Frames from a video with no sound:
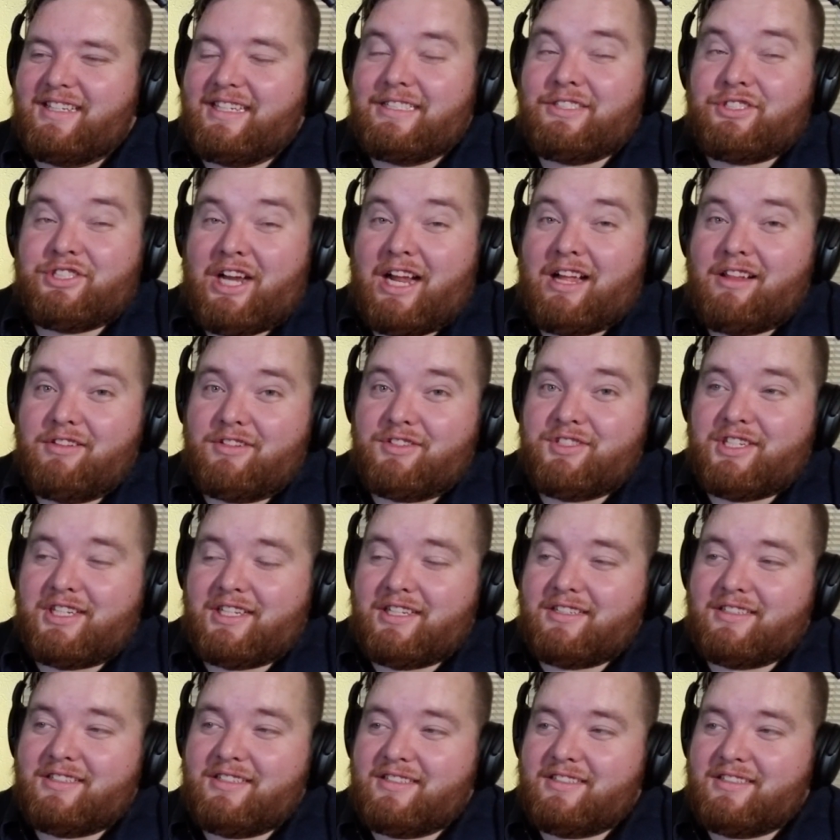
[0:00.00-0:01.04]
It's challenging. It
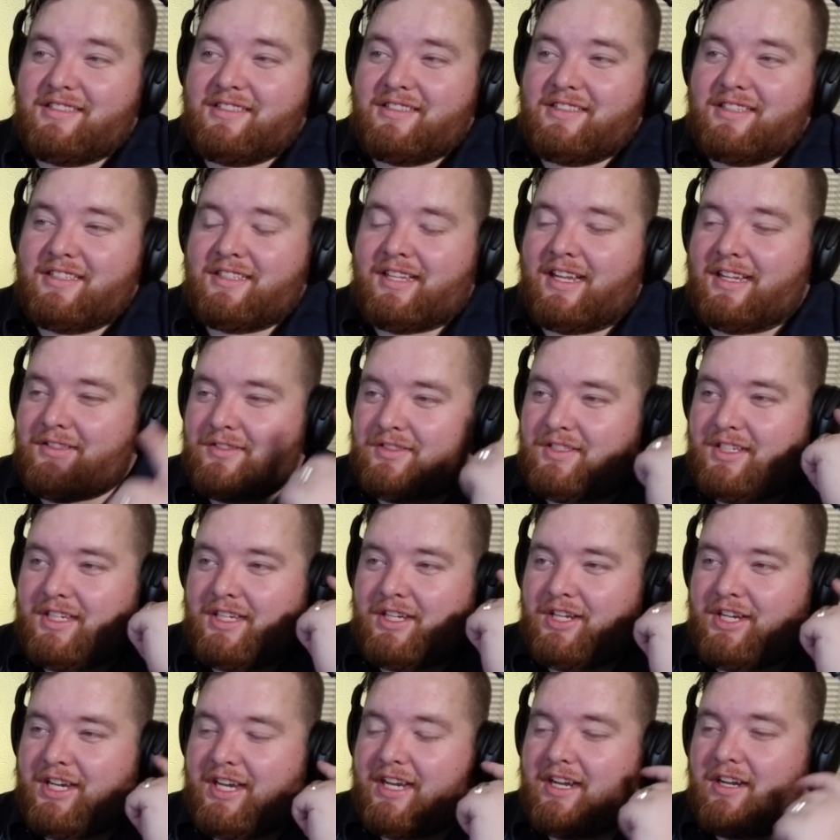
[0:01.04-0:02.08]
takes a
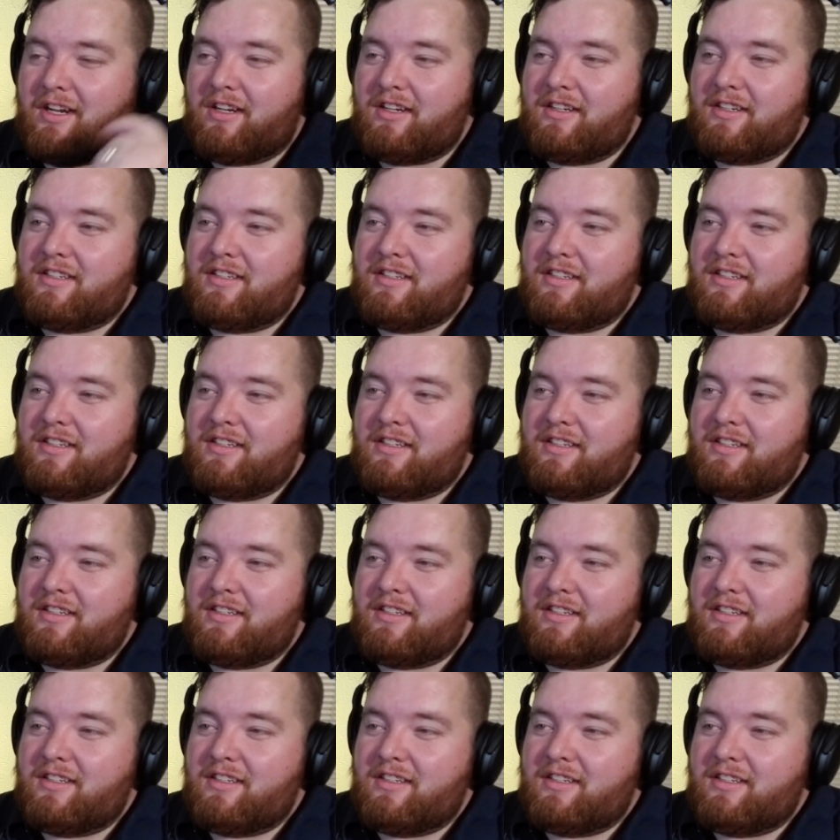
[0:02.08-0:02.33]
good ear.